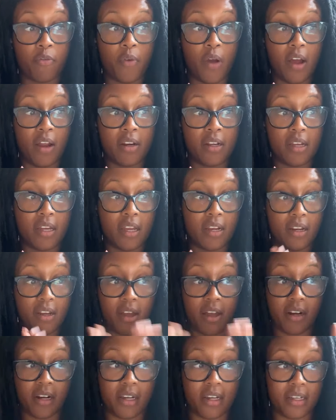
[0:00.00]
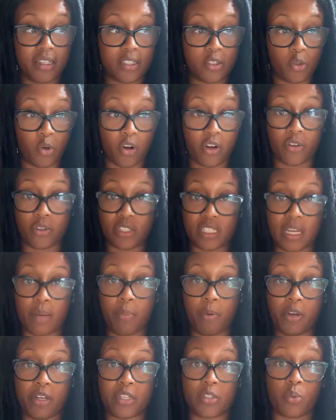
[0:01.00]
on a on a historical
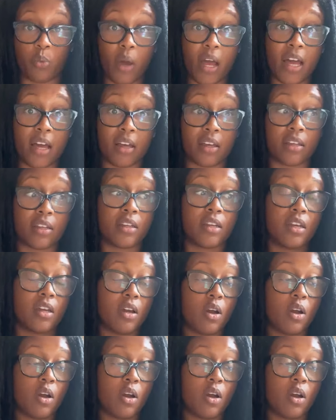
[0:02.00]
standpoint as well,